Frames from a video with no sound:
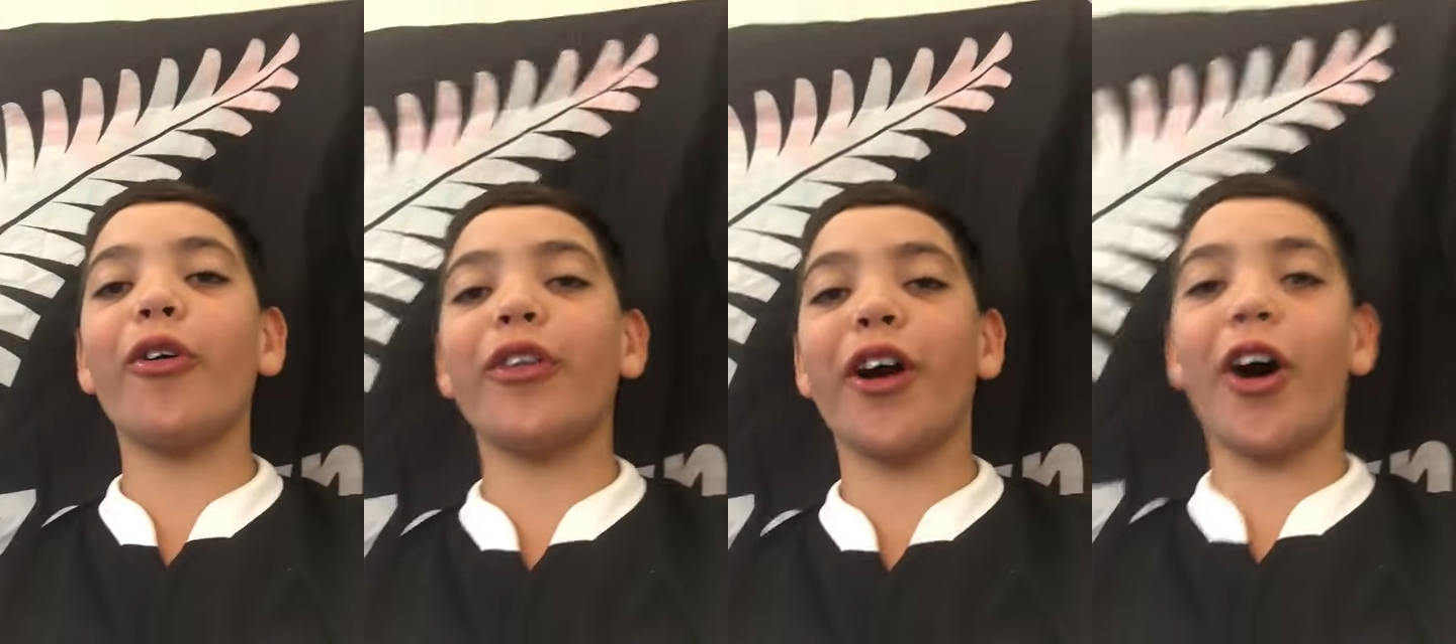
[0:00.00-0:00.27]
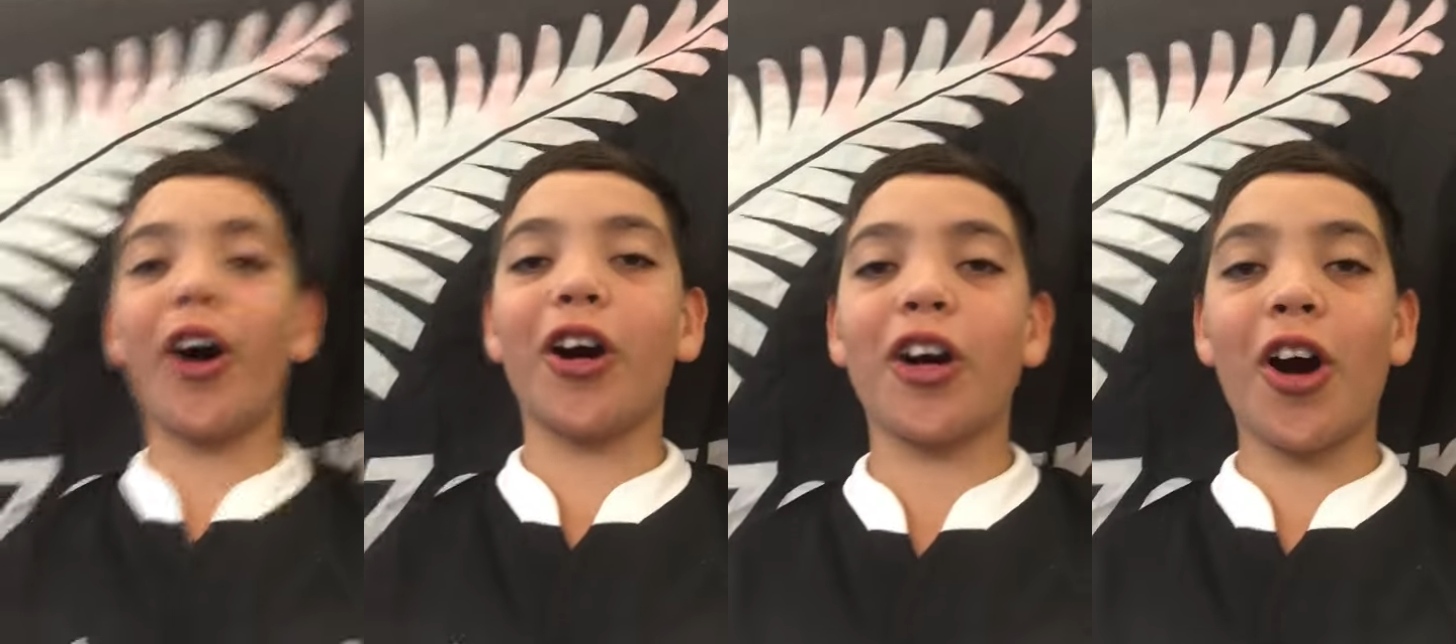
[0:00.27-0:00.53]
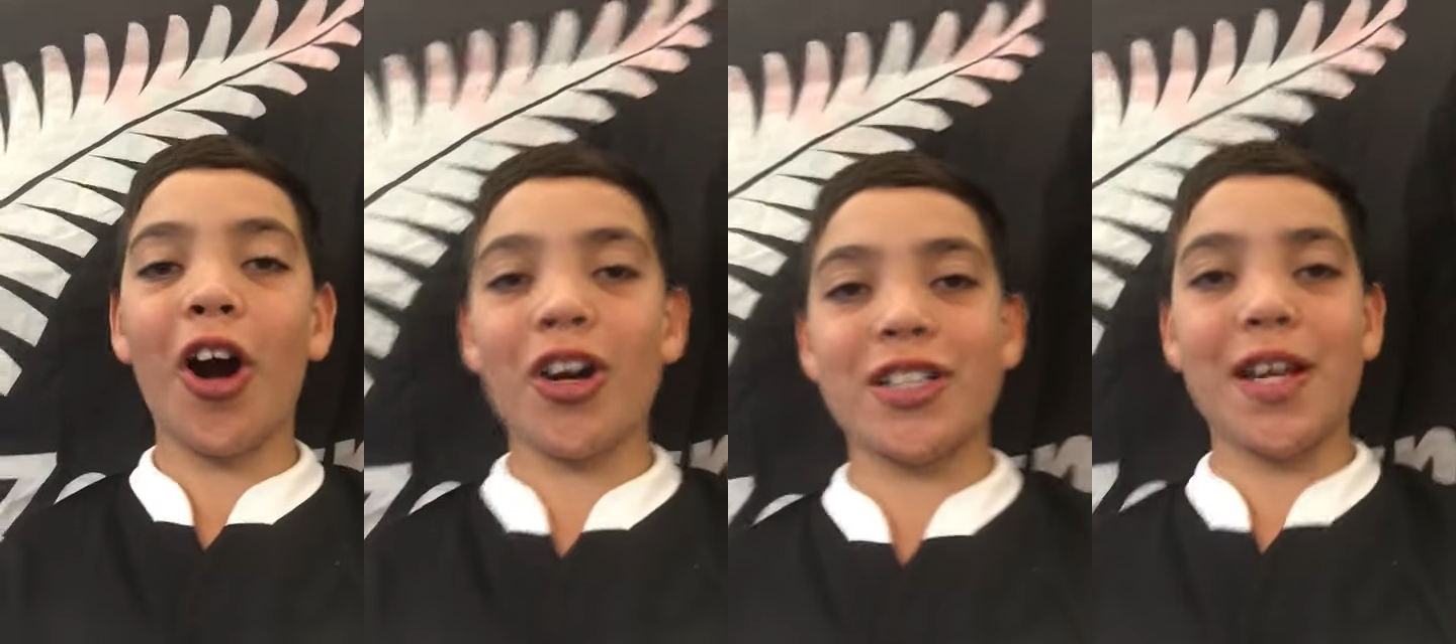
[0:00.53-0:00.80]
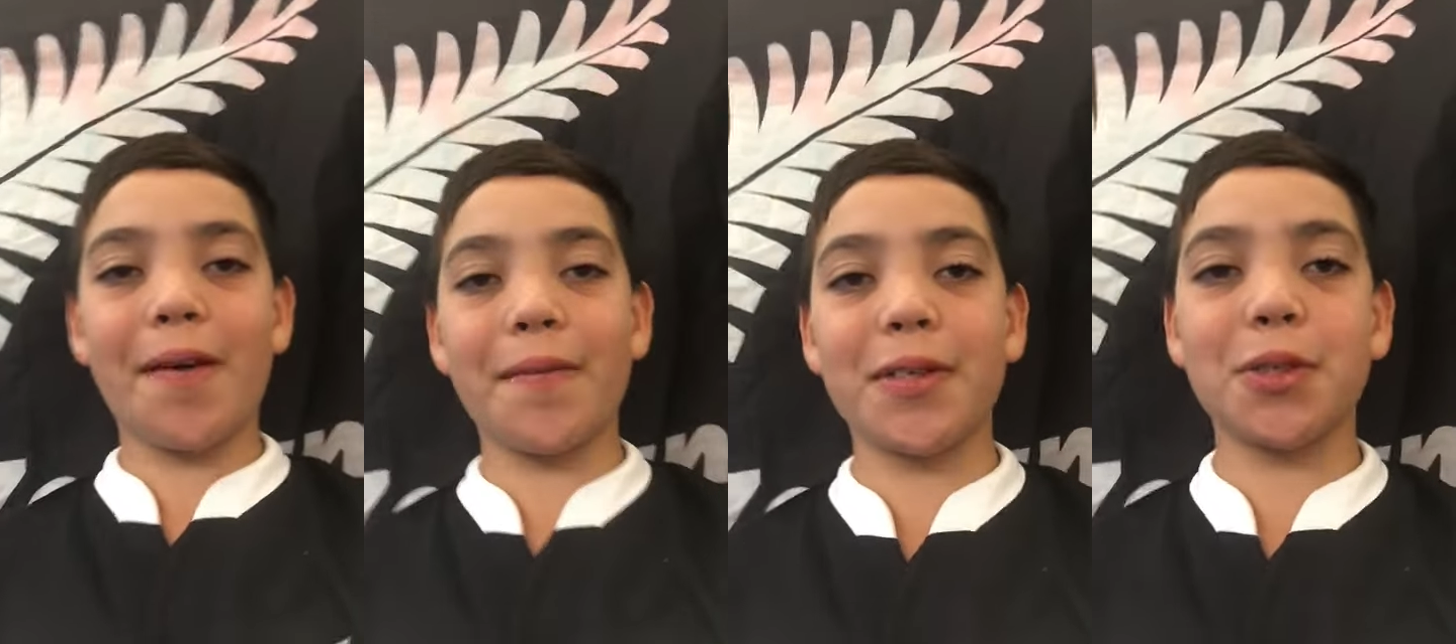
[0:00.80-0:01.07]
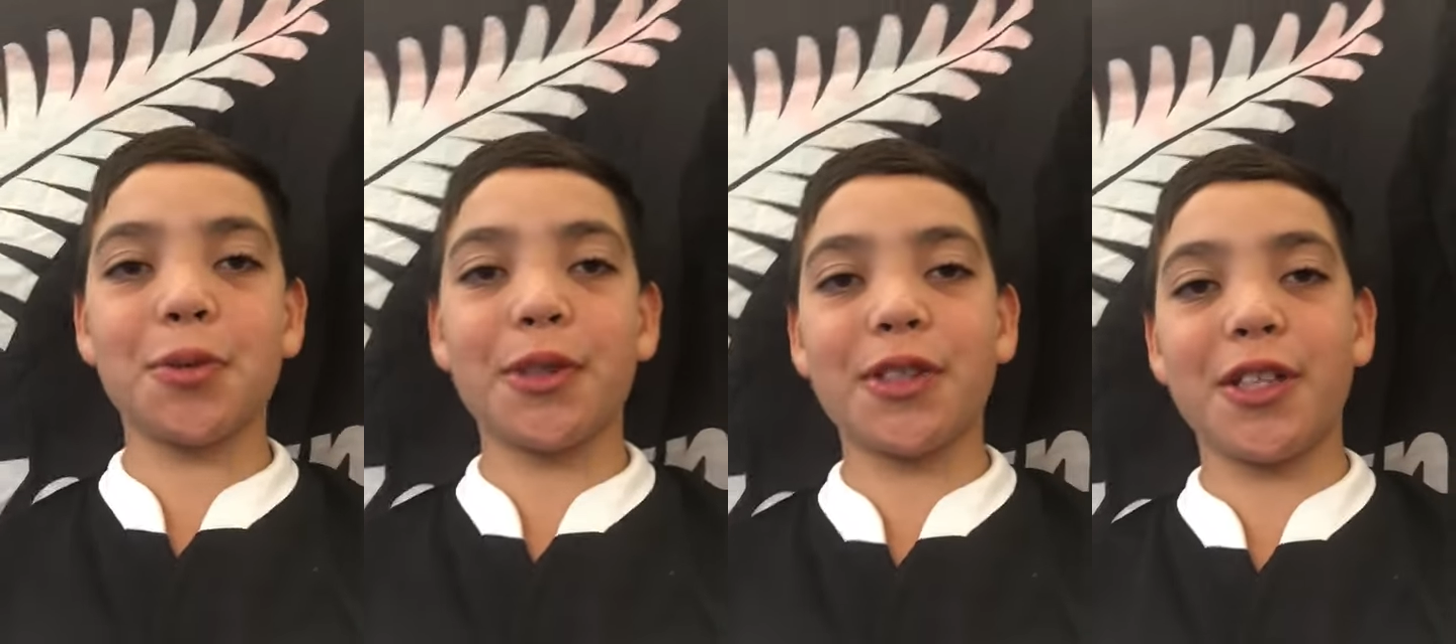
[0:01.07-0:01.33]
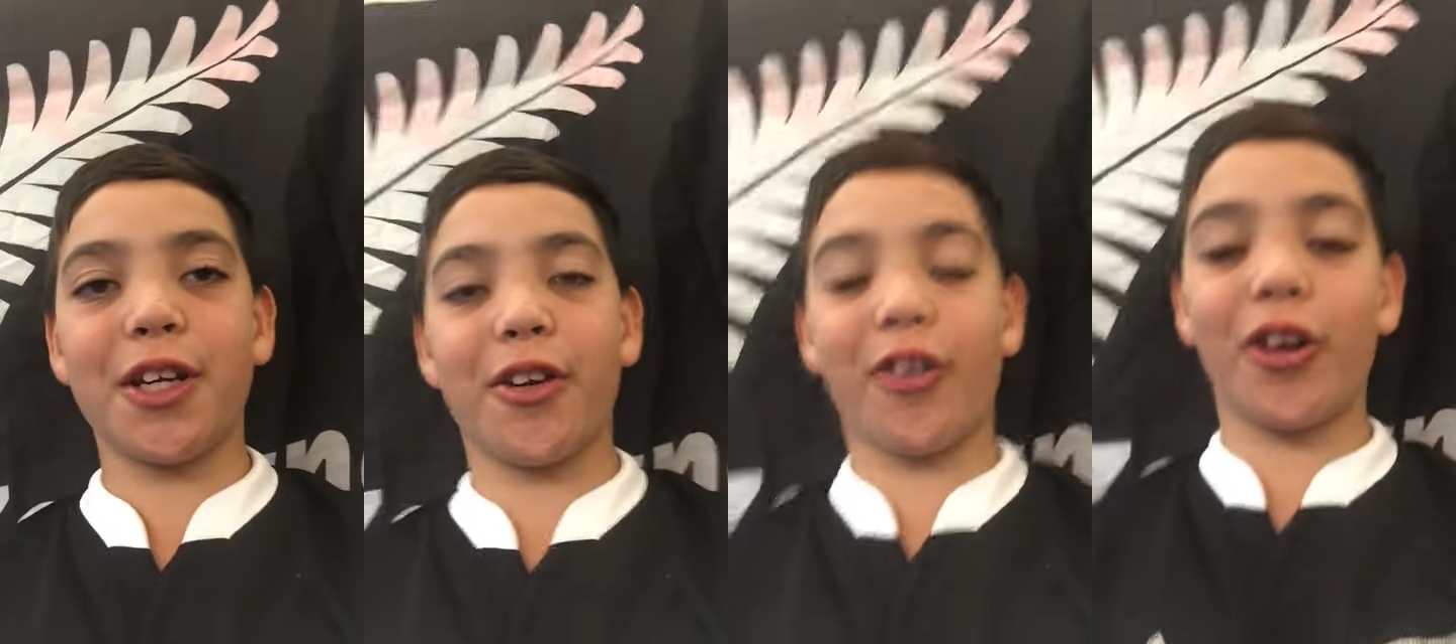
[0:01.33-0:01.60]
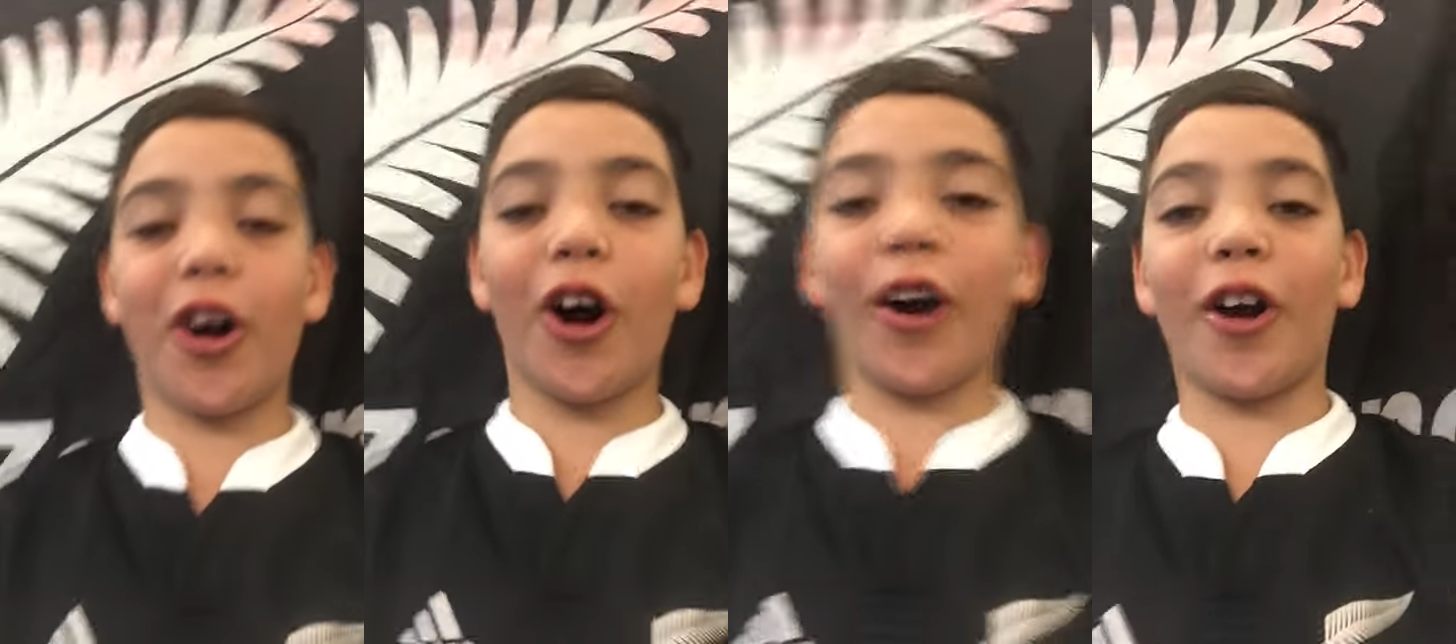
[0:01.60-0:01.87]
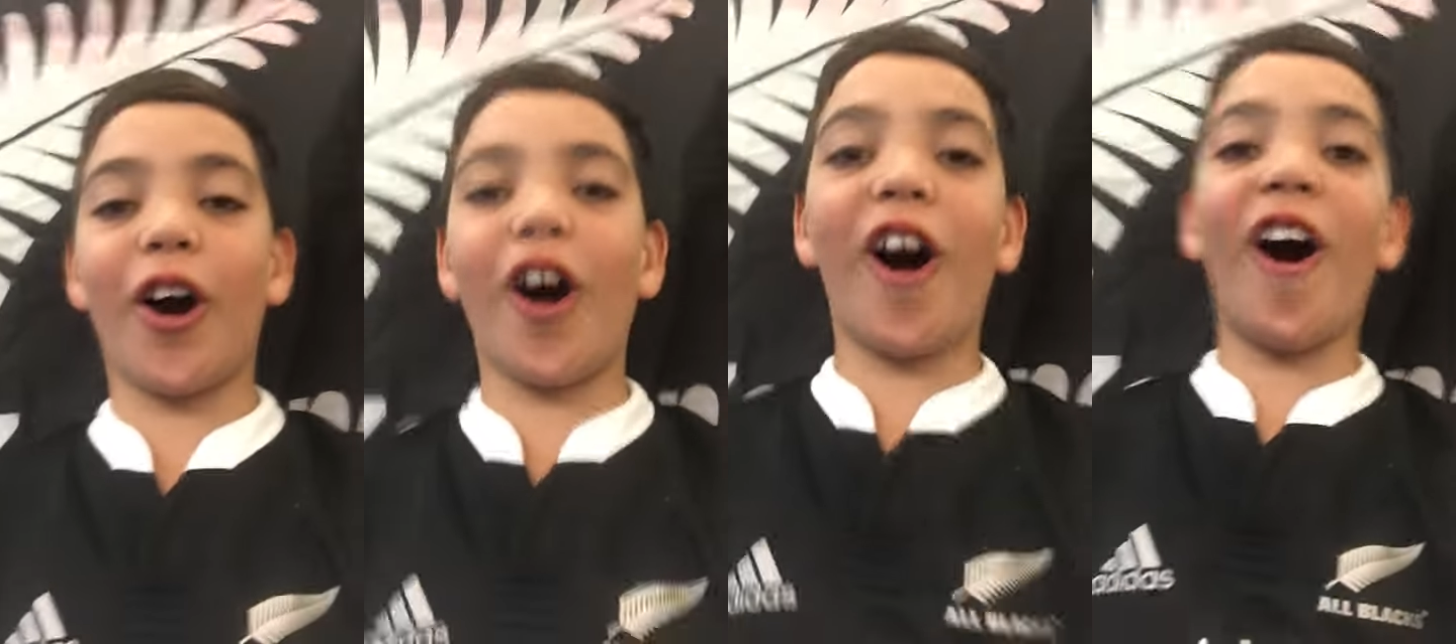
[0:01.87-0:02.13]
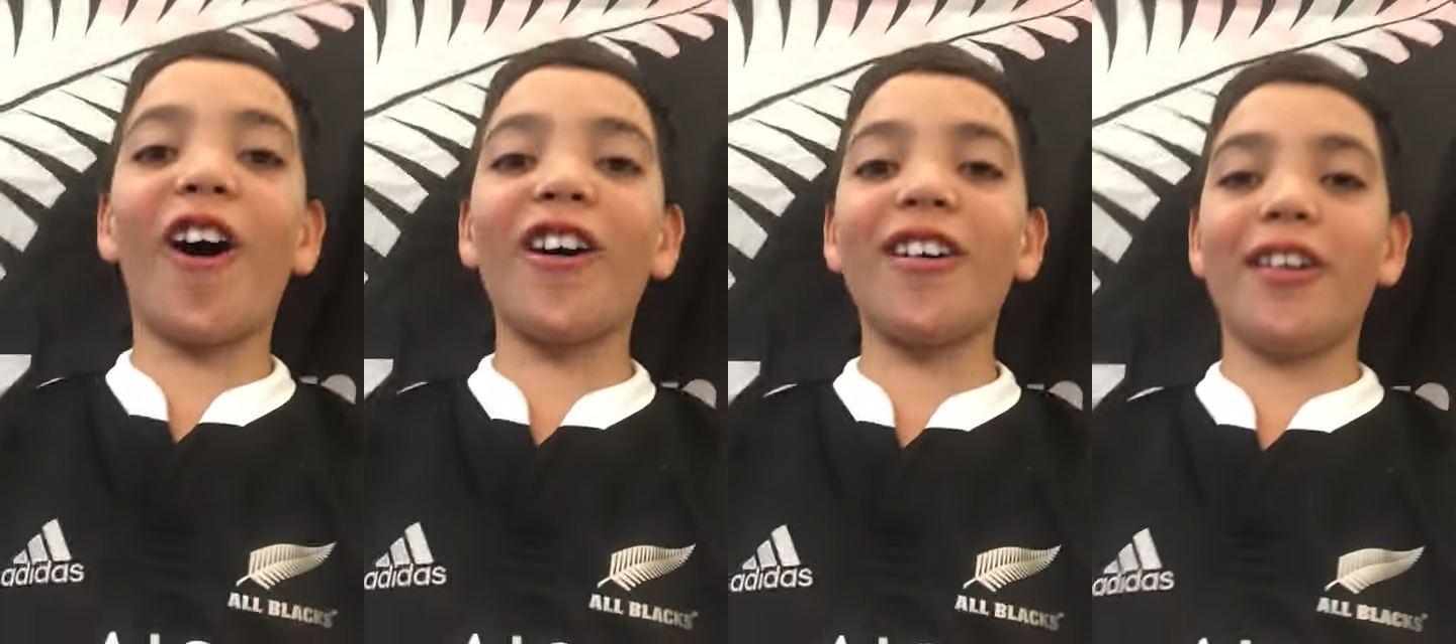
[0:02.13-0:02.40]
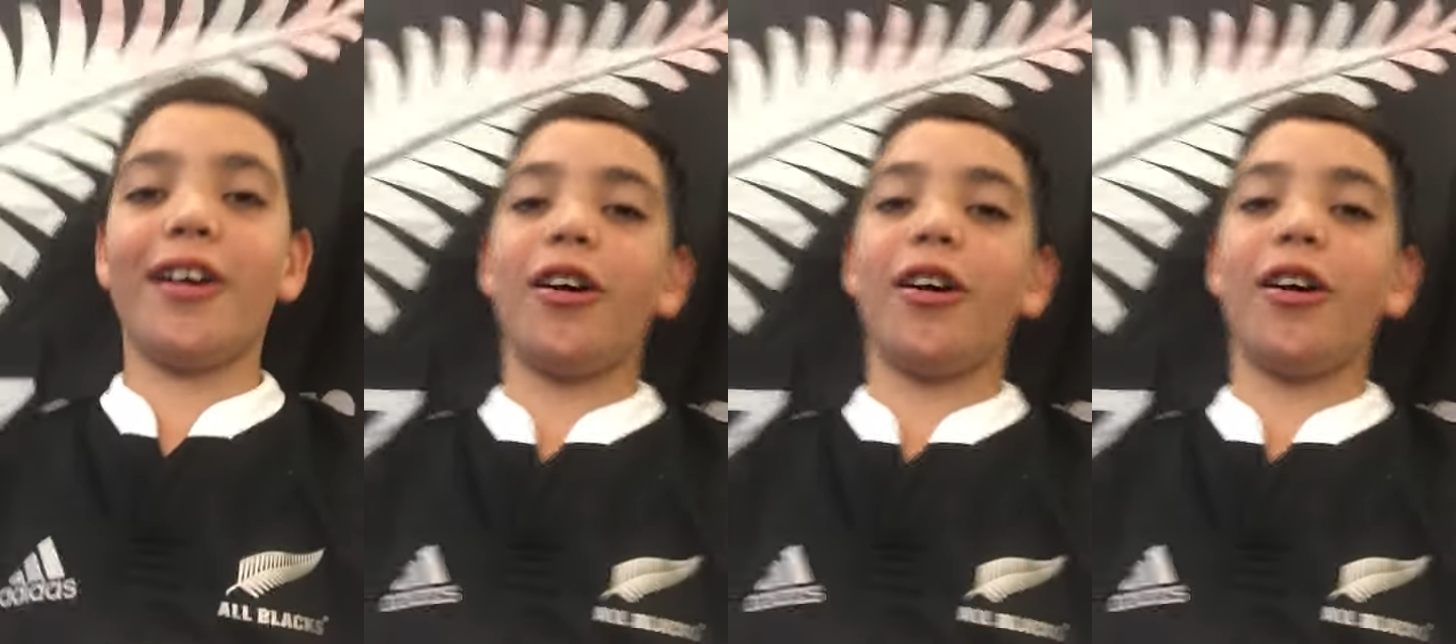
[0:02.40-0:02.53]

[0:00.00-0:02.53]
the Hong Kong Sevens was here in Hong Kong,